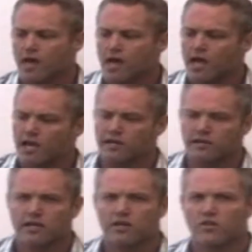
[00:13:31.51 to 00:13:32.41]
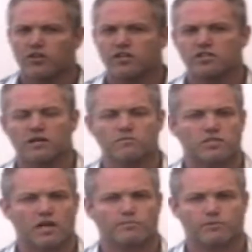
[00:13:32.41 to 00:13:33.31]
And this comes
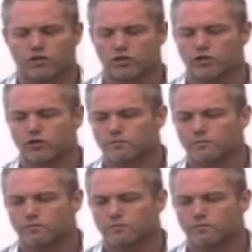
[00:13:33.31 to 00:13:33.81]
up to